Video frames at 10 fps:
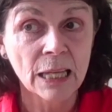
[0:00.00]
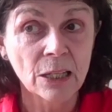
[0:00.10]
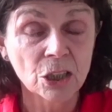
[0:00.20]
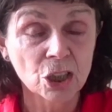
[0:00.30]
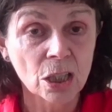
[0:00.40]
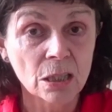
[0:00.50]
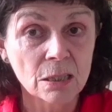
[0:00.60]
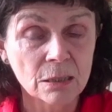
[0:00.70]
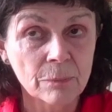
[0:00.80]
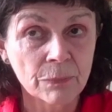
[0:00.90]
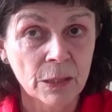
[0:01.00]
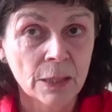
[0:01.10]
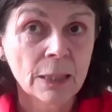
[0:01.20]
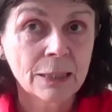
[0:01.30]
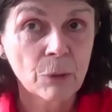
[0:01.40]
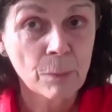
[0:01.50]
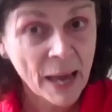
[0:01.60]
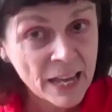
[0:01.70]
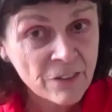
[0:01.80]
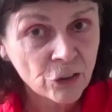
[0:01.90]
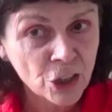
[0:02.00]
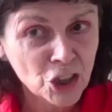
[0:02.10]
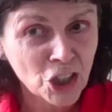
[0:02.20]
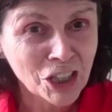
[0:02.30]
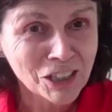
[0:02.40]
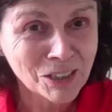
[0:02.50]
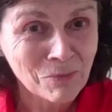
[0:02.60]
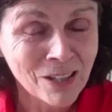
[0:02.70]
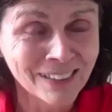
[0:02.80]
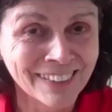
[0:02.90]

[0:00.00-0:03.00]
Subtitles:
and our journalism. We pay for our journalism.